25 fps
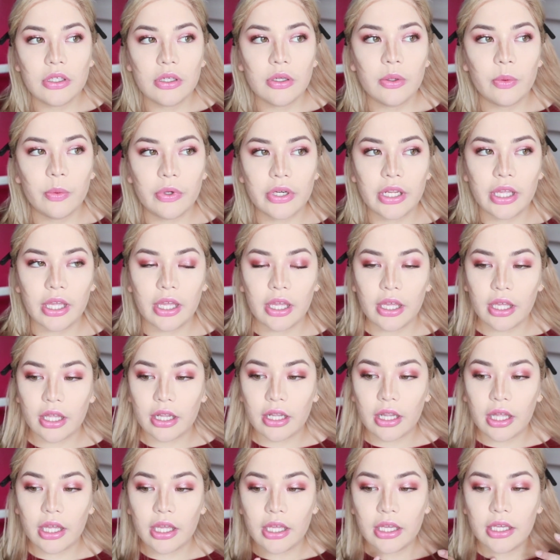the
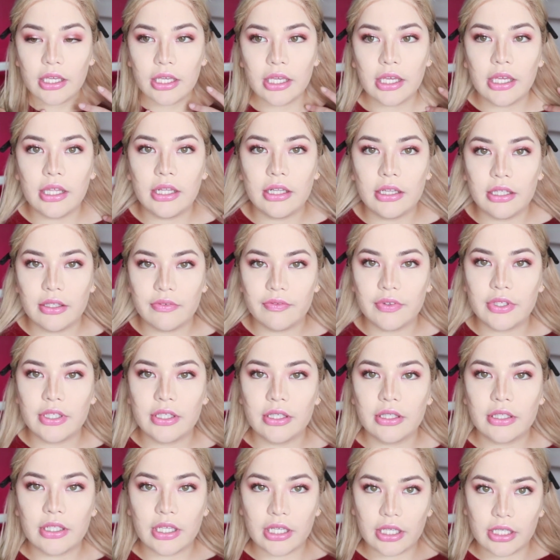hell? I hate
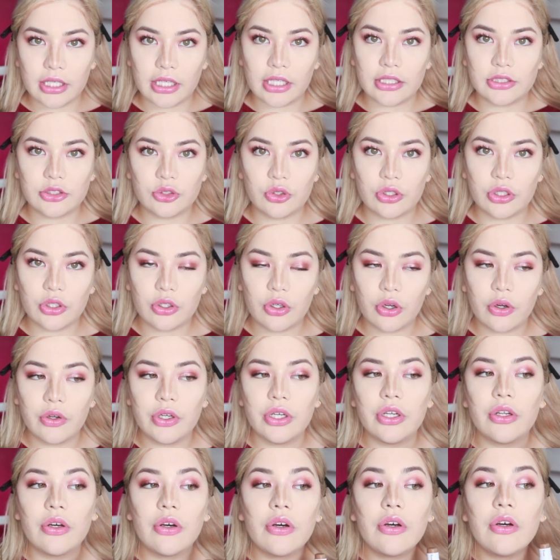living like next to the
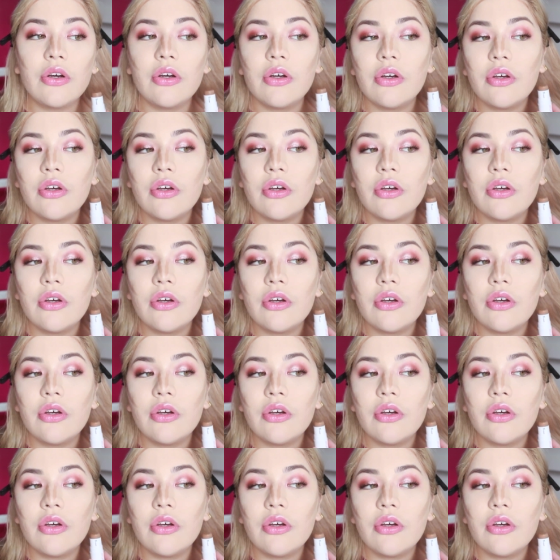corridor.